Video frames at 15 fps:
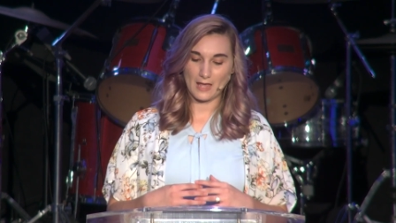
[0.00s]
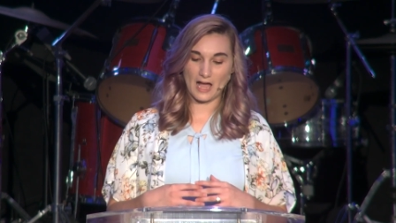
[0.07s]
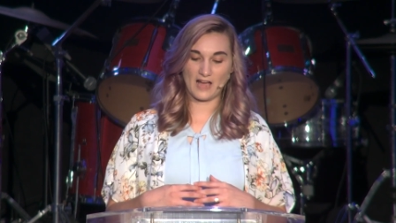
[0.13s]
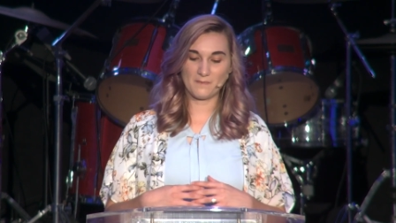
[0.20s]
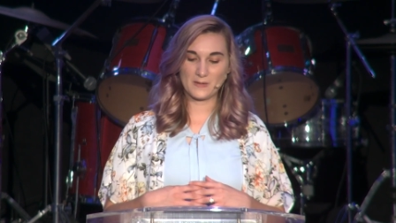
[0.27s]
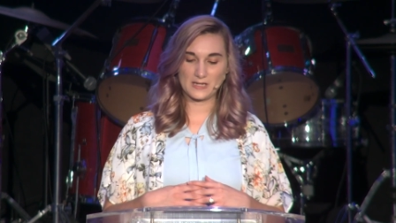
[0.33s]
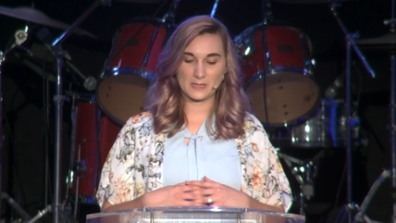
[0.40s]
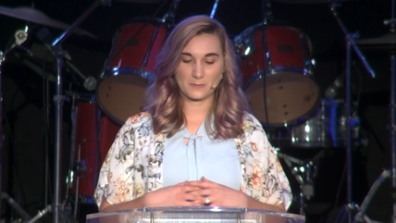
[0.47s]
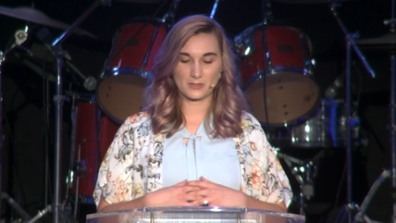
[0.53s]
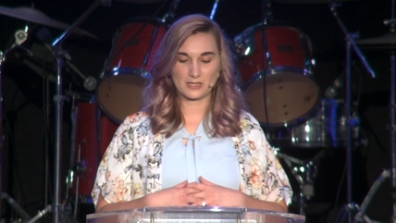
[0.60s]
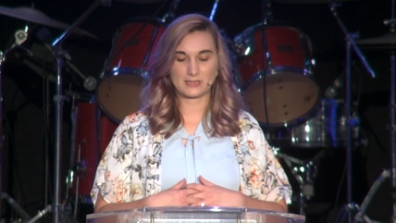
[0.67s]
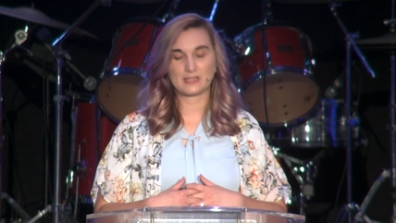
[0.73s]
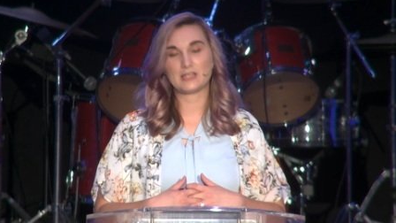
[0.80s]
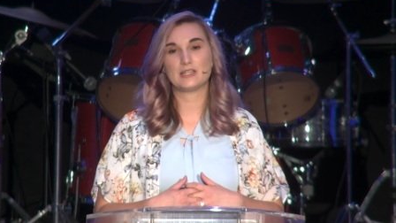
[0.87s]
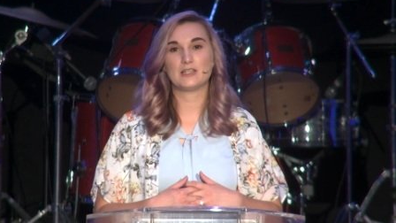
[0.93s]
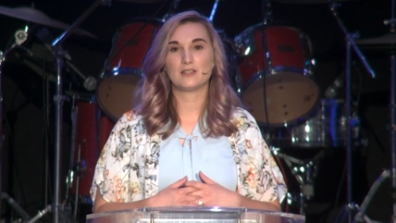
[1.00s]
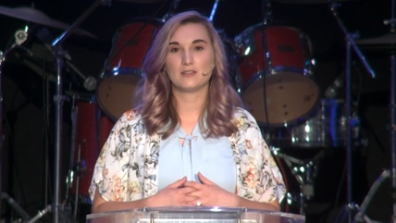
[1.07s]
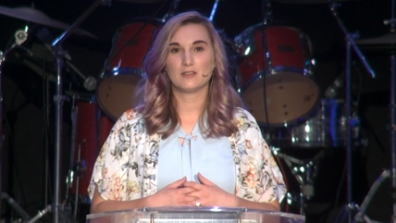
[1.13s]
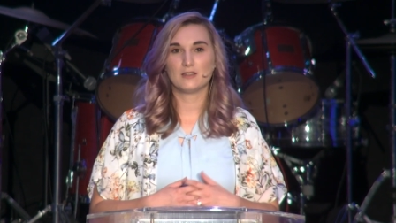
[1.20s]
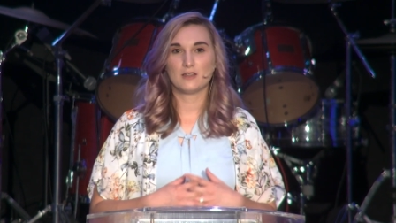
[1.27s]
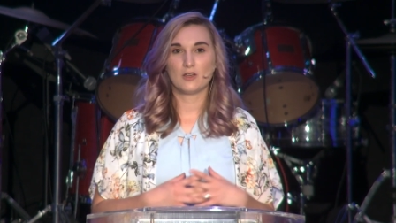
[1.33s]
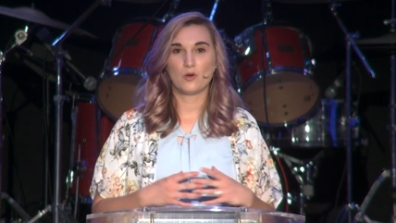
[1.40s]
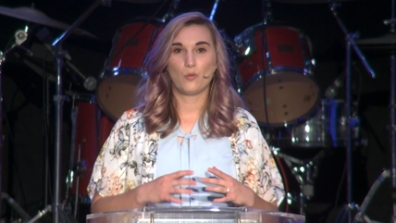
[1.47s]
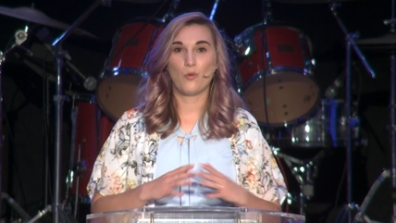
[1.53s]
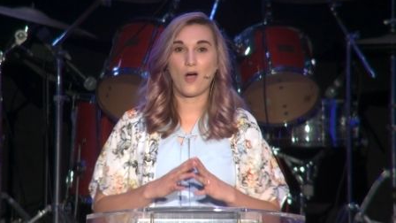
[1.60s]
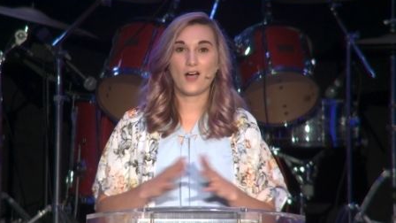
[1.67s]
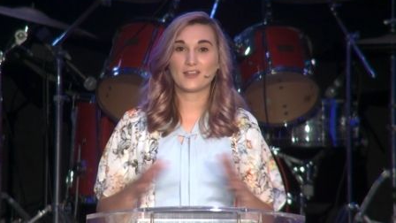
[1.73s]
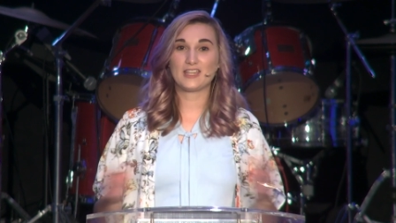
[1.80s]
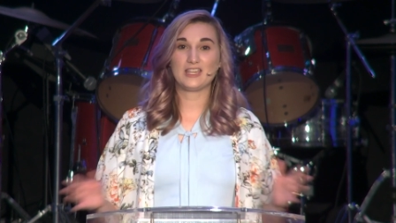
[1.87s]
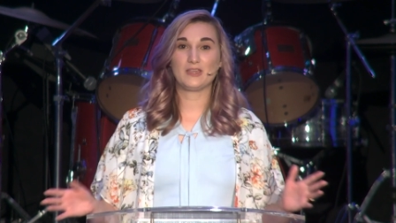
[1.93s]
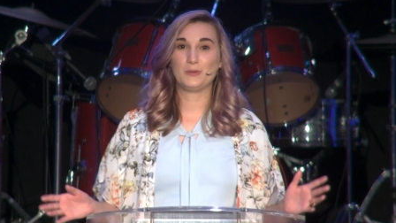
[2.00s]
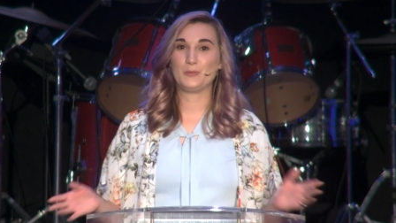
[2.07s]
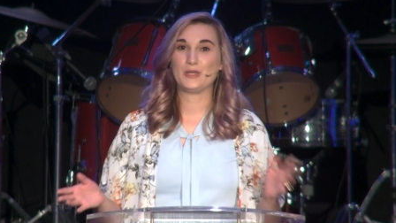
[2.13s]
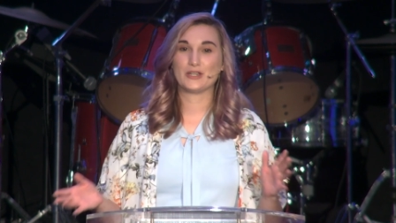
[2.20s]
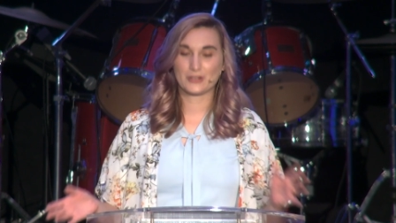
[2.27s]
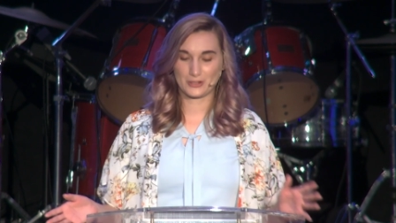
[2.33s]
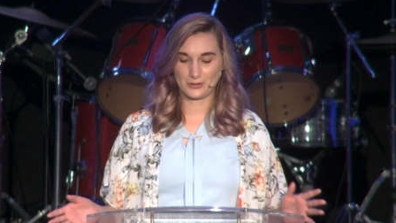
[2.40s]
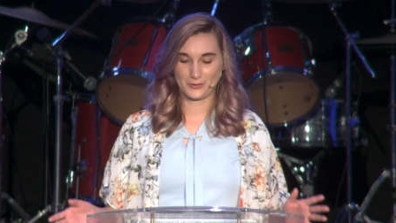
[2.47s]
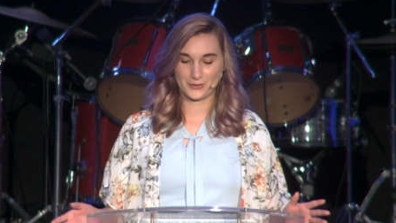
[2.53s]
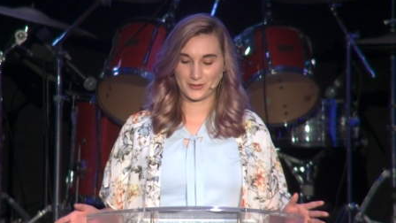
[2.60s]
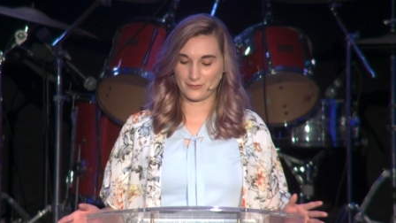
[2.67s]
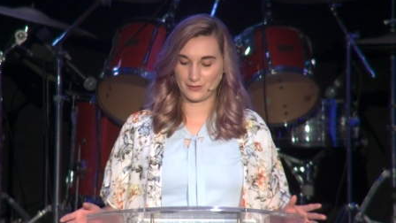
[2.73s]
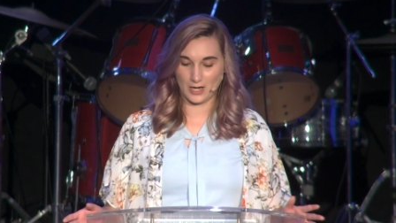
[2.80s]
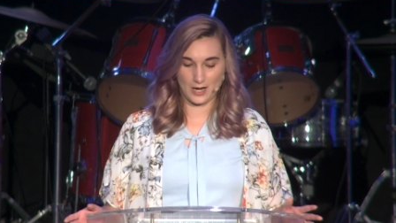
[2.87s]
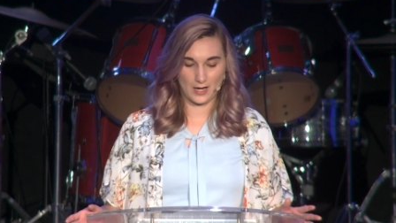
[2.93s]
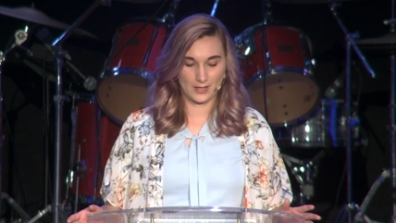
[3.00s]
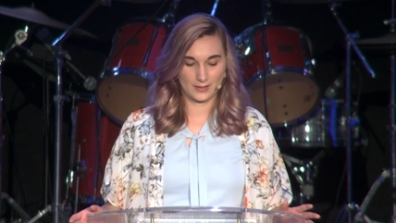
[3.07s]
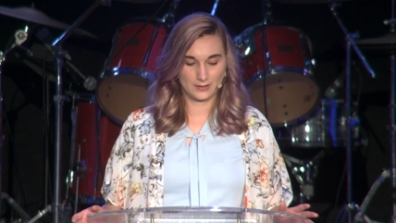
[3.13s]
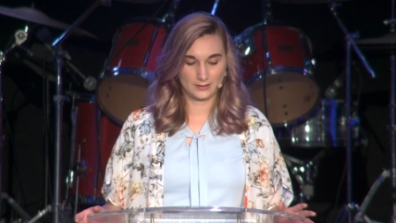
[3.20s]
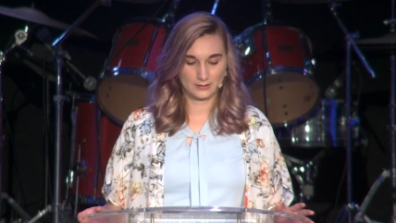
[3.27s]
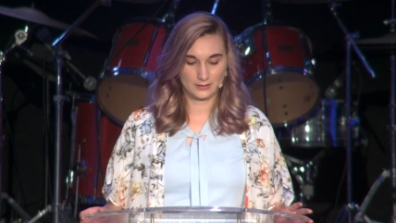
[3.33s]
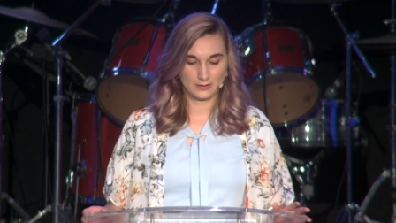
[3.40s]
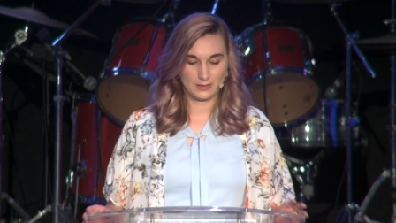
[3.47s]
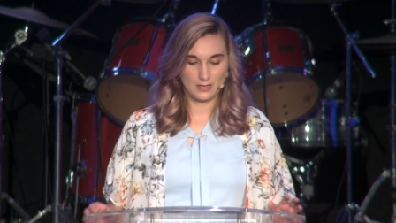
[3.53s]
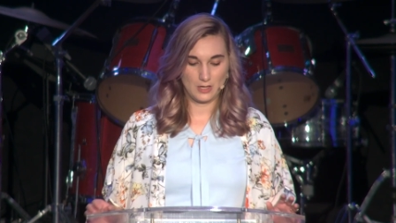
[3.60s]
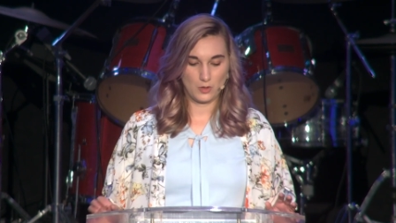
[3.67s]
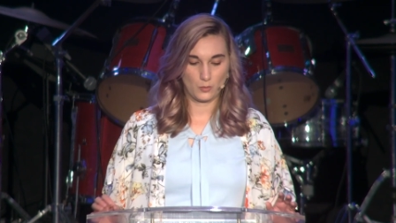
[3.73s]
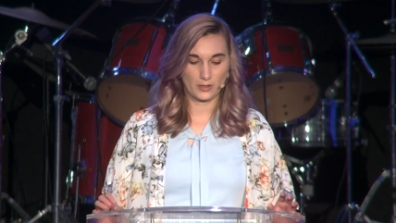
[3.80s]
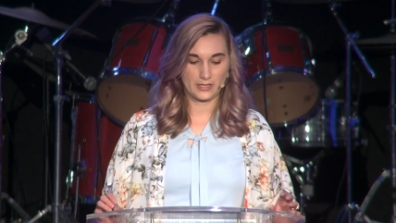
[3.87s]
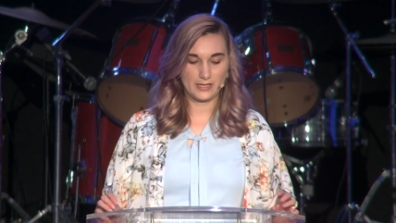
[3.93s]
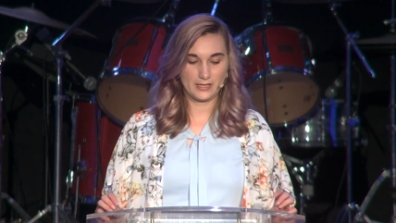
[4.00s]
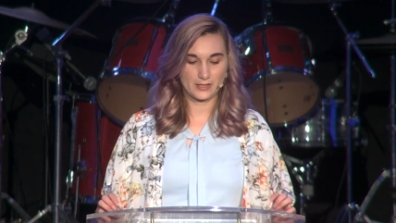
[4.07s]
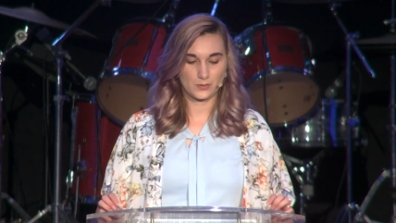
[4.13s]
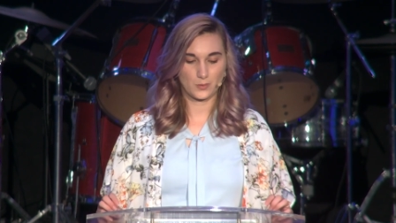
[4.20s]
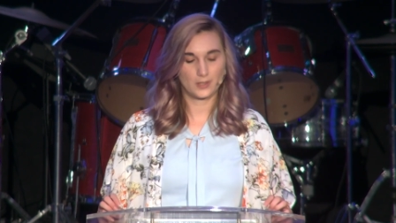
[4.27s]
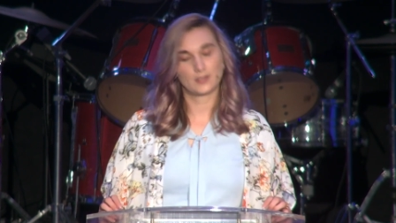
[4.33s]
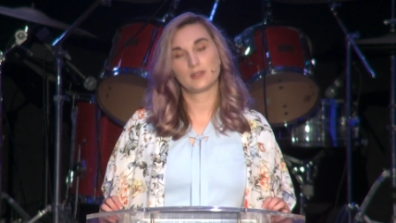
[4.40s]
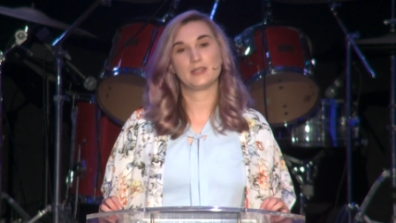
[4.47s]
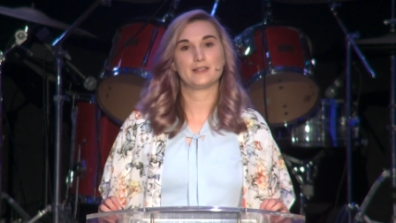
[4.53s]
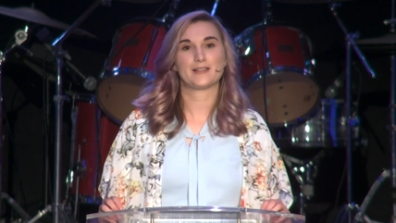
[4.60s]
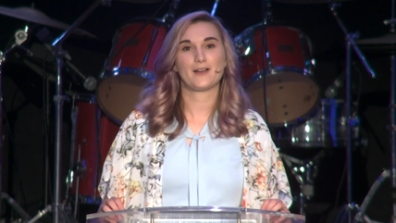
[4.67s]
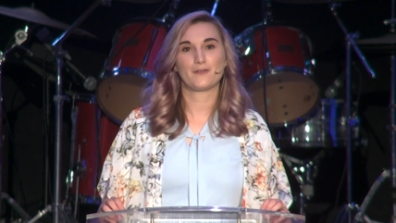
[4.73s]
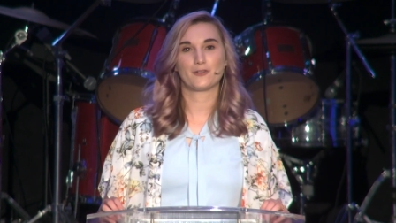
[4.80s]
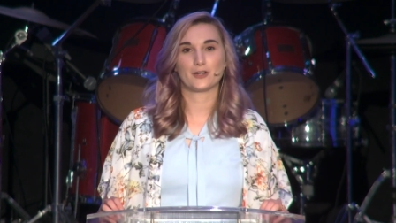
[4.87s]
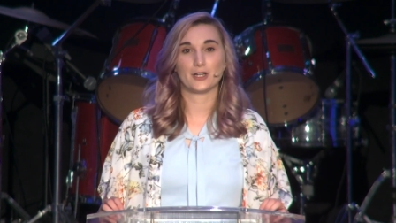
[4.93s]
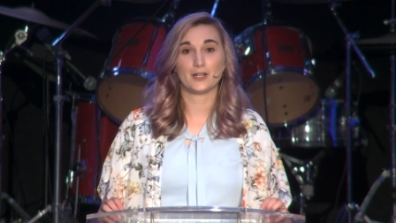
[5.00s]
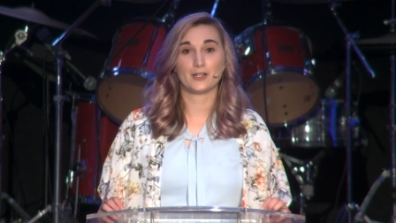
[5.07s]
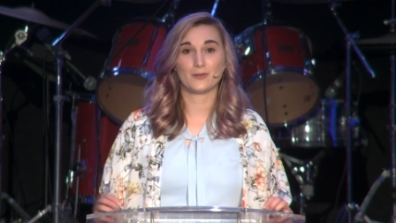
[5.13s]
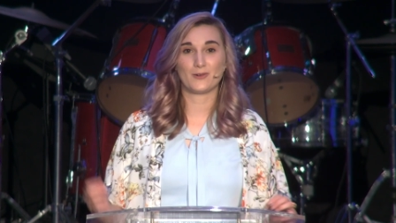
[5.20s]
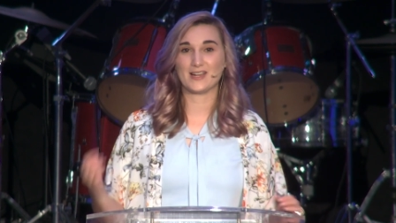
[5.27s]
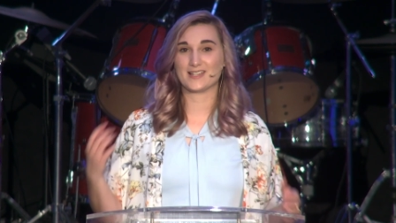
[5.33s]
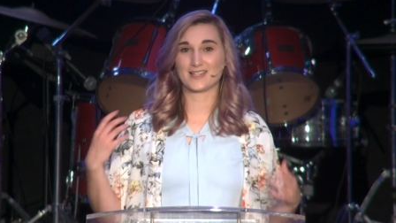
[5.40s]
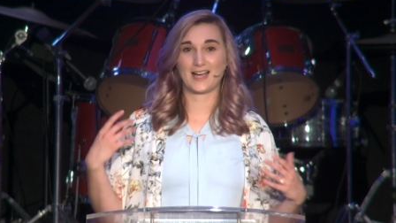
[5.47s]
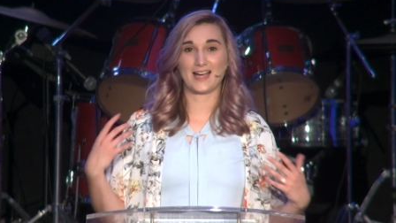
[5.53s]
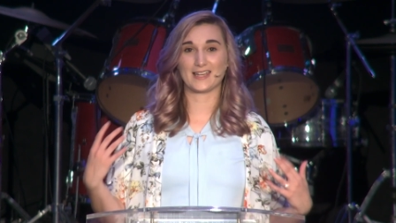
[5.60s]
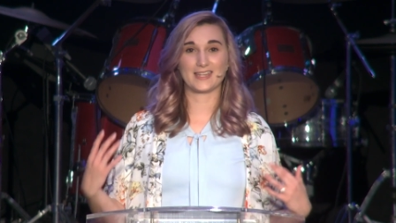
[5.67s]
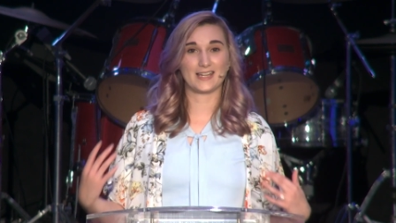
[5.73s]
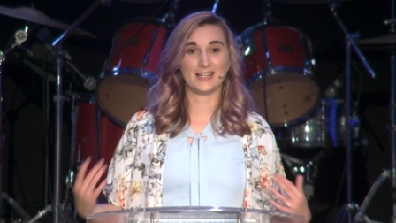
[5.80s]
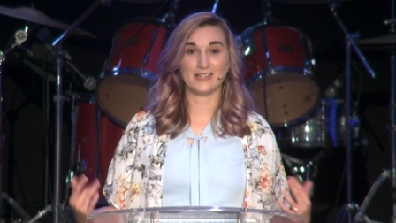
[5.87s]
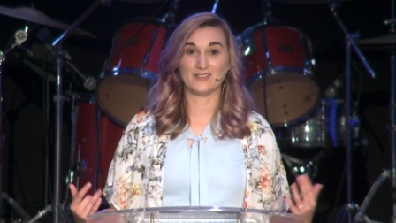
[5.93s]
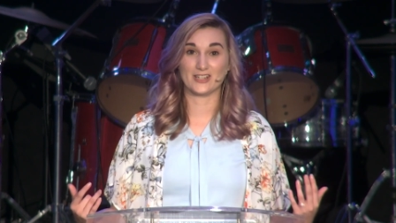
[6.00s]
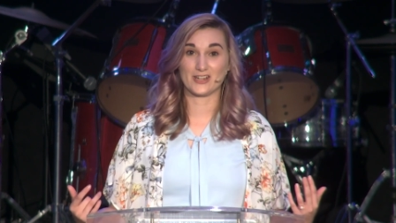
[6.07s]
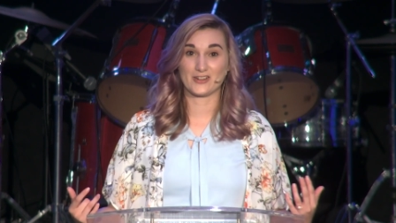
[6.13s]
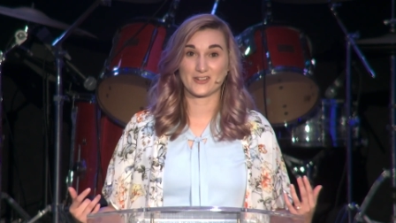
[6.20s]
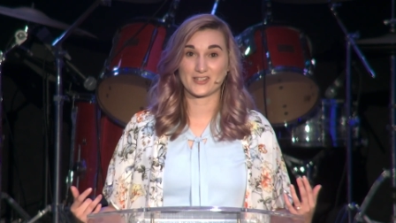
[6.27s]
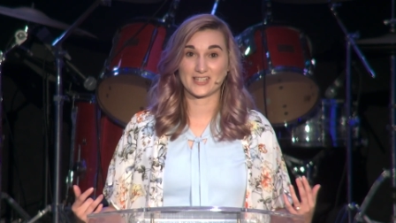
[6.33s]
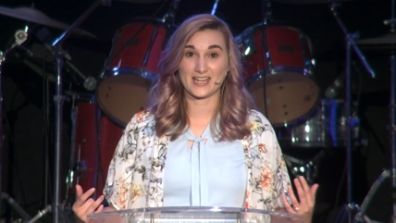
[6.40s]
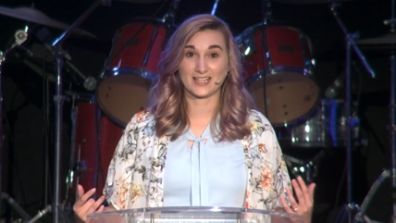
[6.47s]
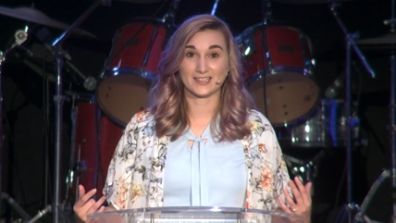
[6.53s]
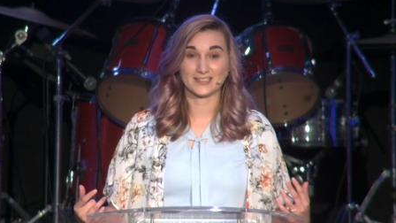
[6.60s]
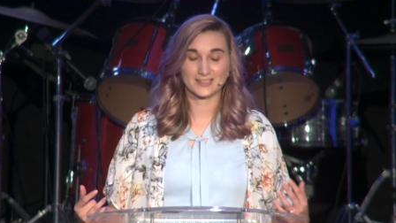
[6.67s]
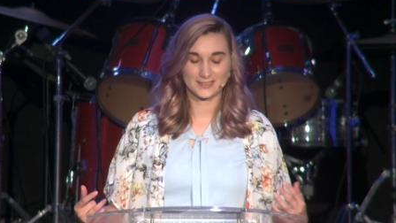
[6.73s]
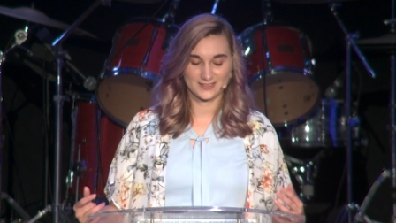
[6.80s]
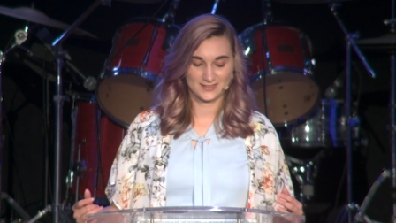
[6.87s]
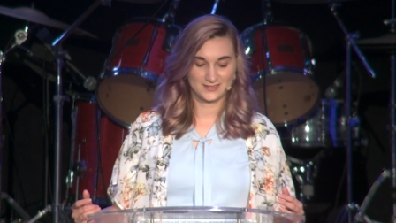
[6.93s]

I've been able to see walking miracles of God where He has worked things out for good in ways that I can't even understand.